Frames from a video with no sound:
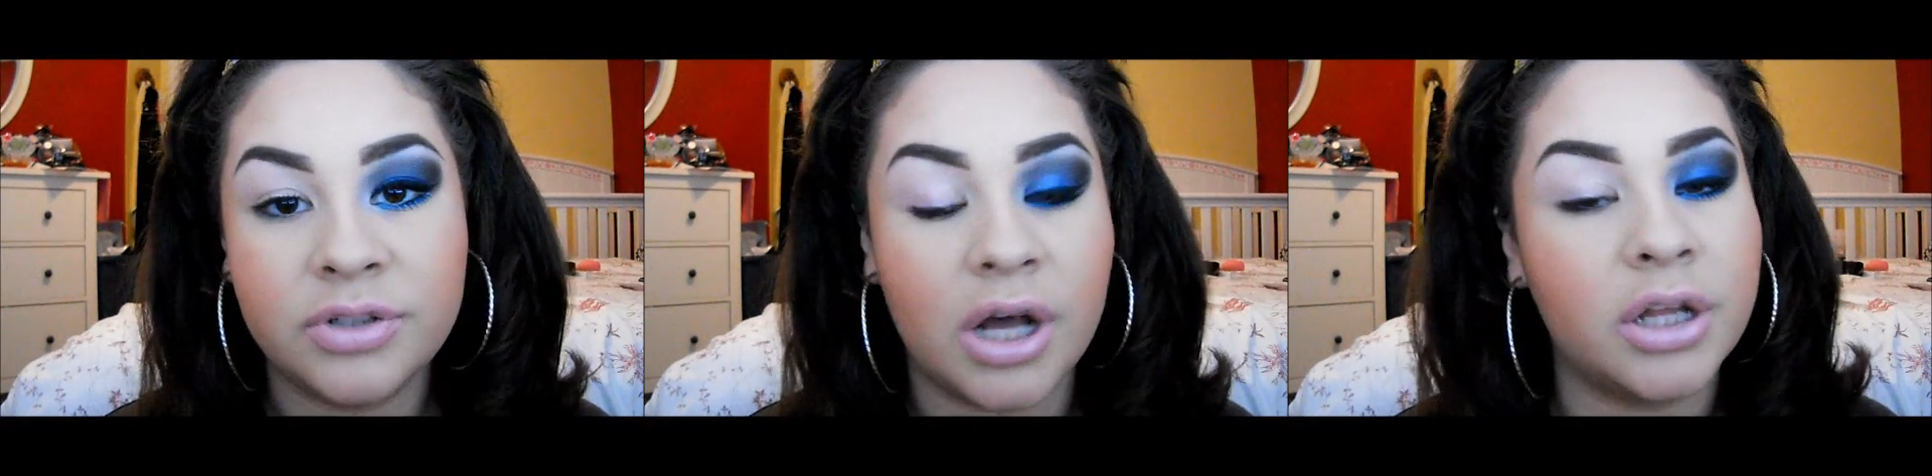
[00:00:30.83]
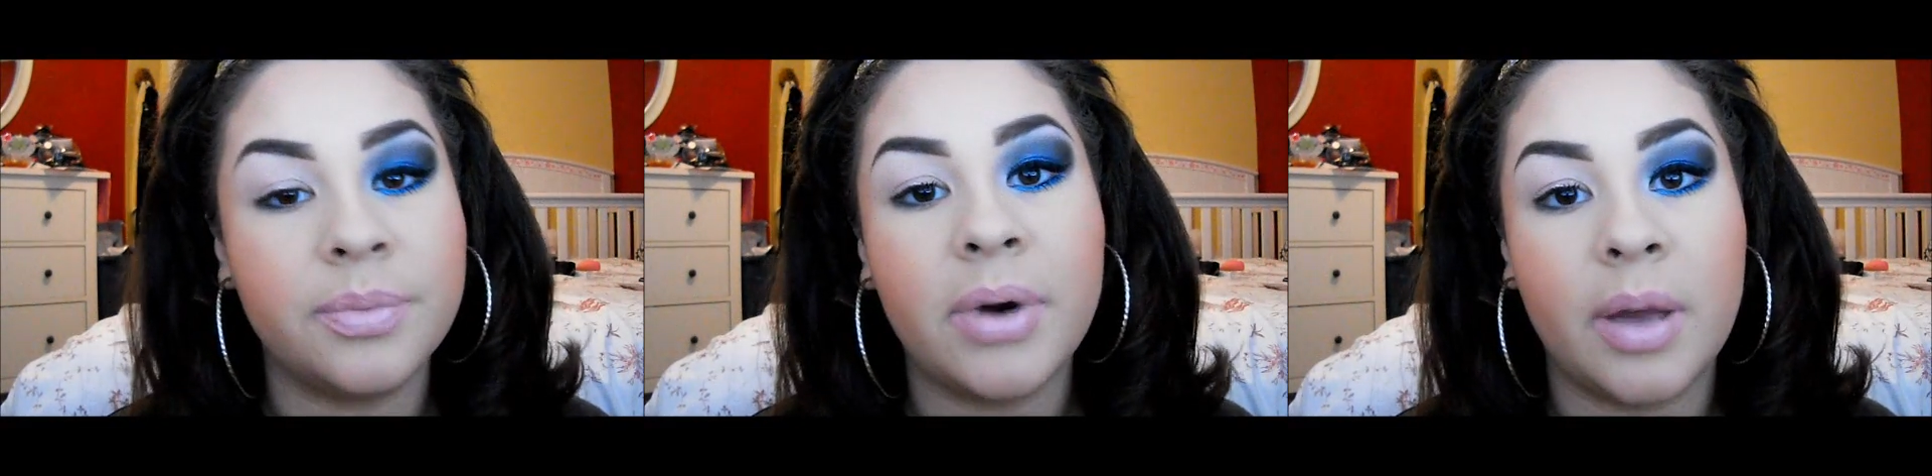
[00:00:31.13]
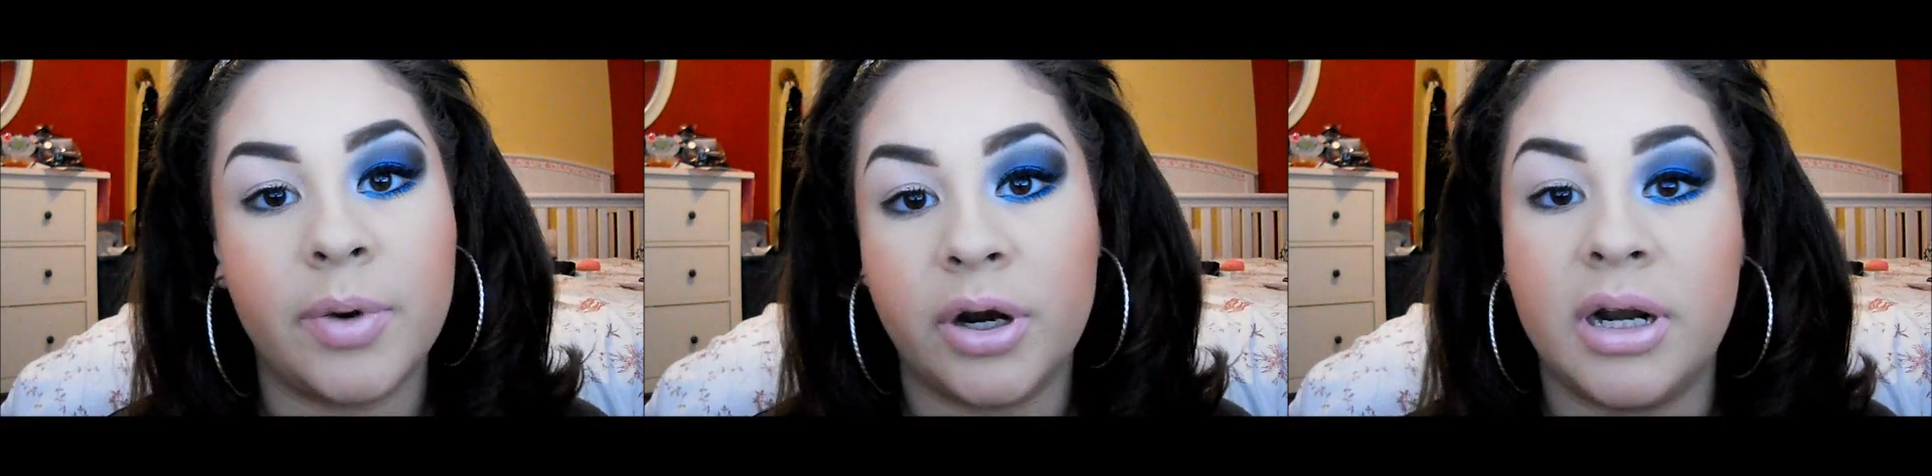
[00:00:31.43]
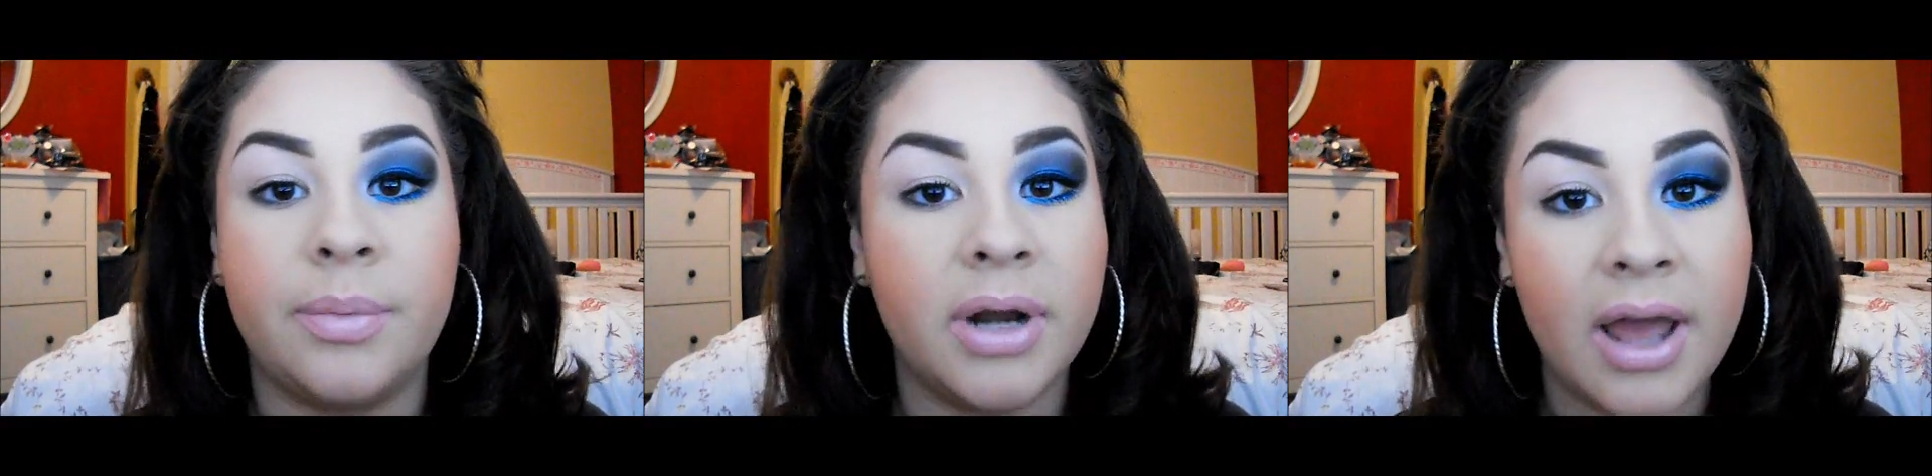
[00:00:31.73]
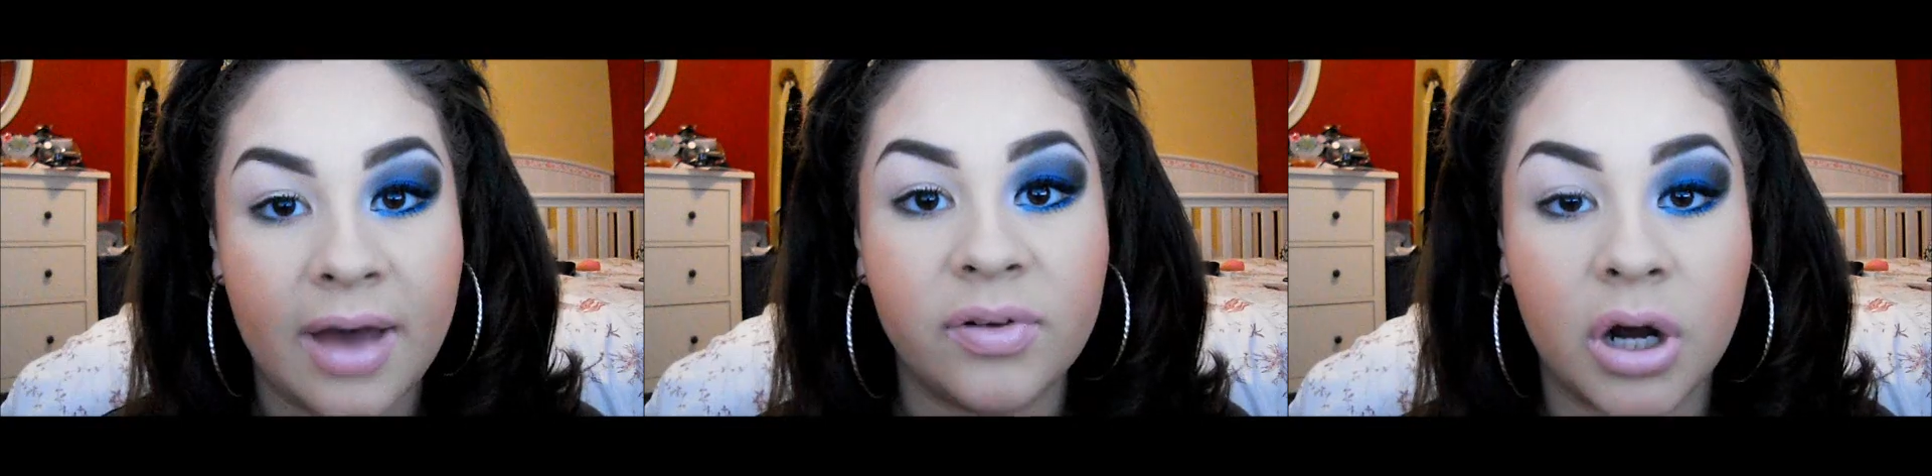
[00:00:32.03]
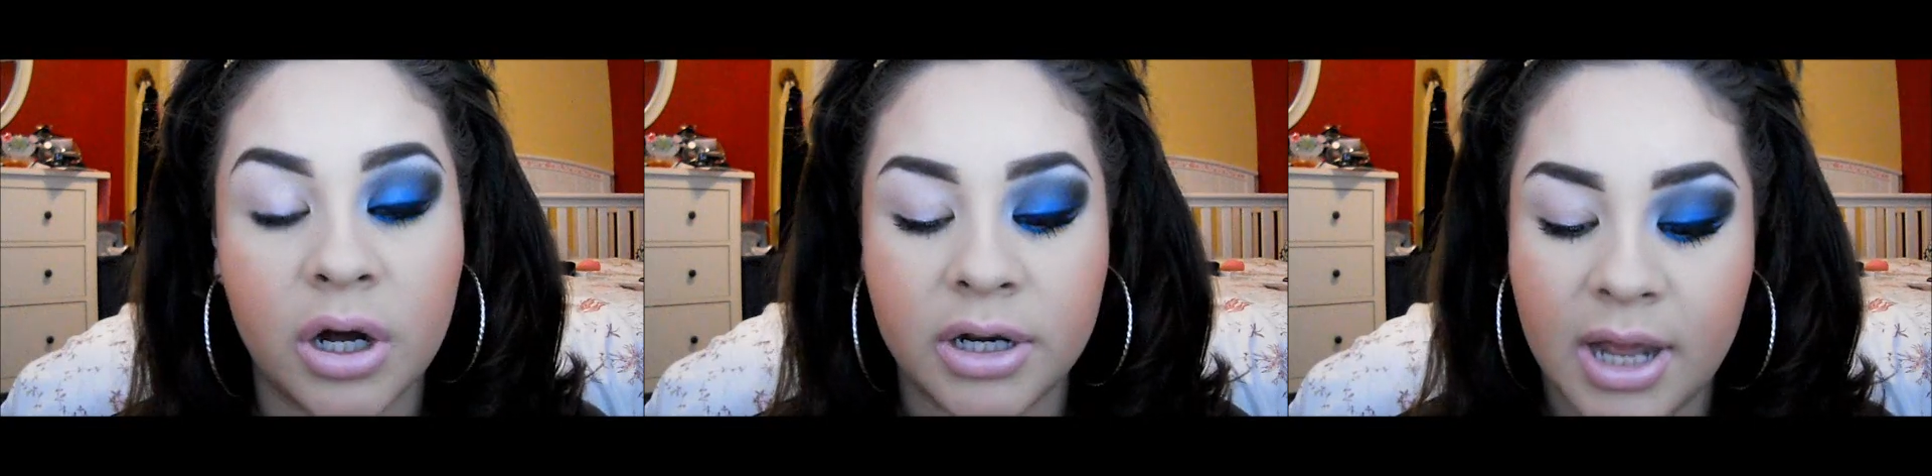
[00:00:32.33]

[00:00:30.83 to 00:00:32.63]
Dollar Primer, and I already have it on,